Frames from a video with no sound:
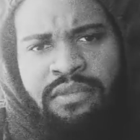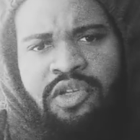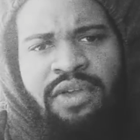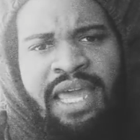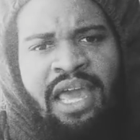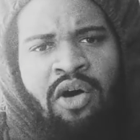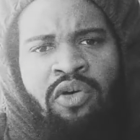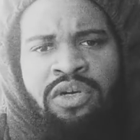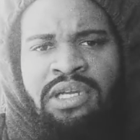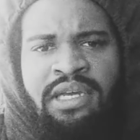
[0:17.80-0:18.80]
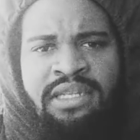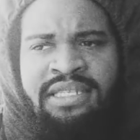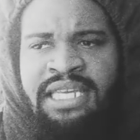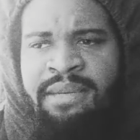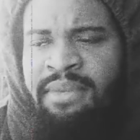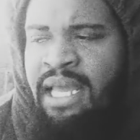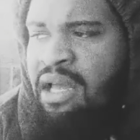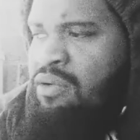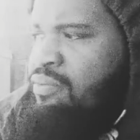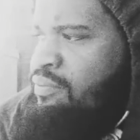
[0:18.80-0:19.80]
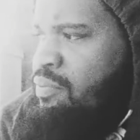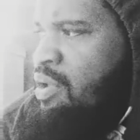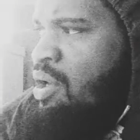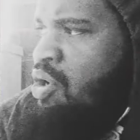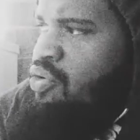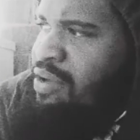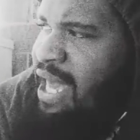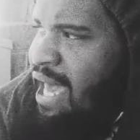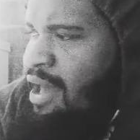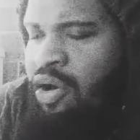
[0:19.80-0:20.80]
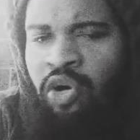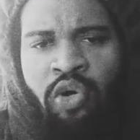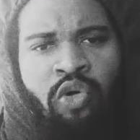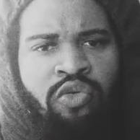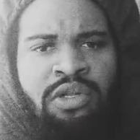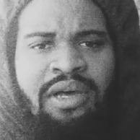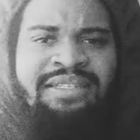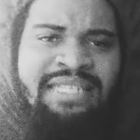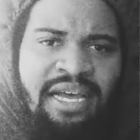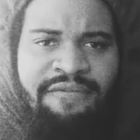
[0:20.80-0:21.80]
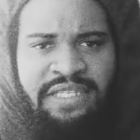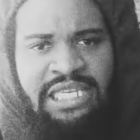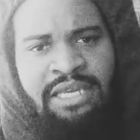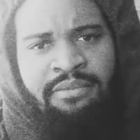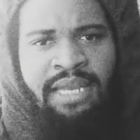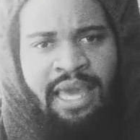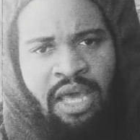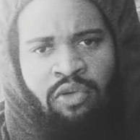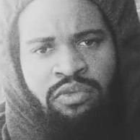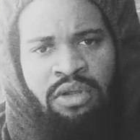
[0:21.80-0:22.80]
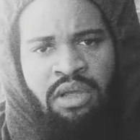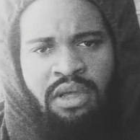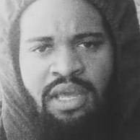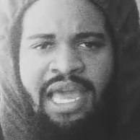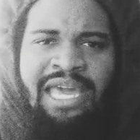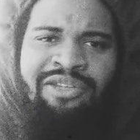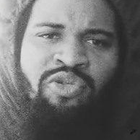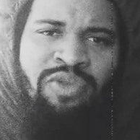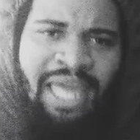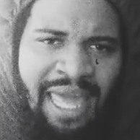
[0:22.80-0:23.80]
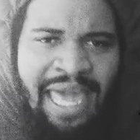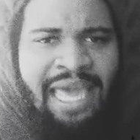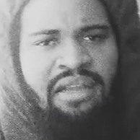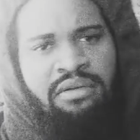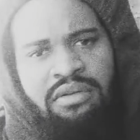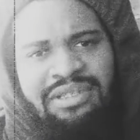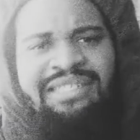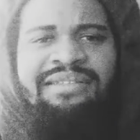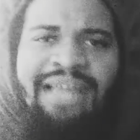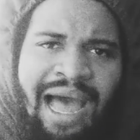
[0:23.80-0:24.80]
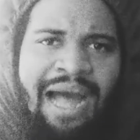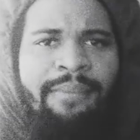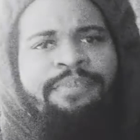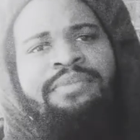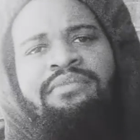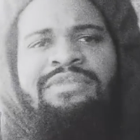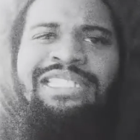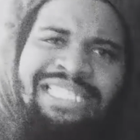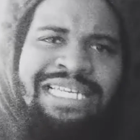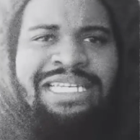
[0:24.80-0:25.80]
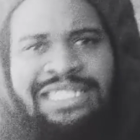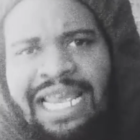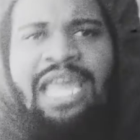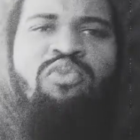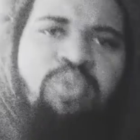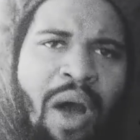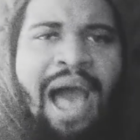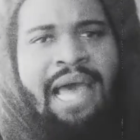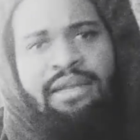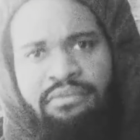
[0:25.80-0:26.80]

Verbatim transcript: you can't hold a good team down. You can't hold a tough team down, and you can't stop T.J. Watt.